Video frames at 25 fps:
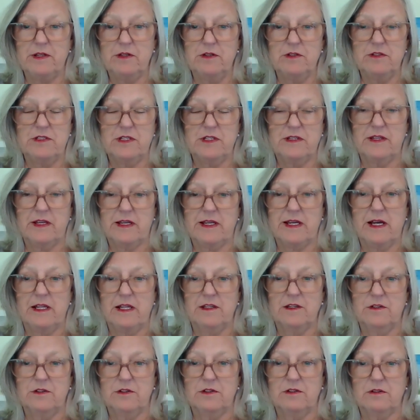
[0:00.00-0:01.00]
using the
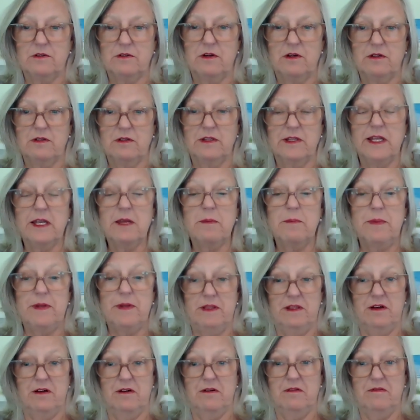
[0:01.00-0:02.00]
calendar link
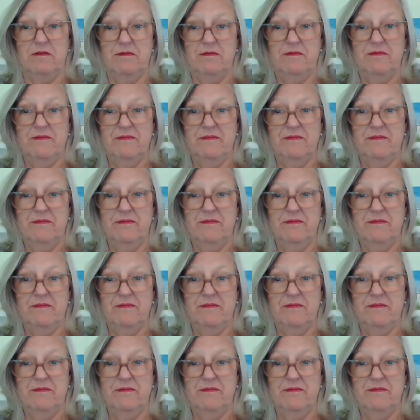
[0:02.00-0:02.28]
below.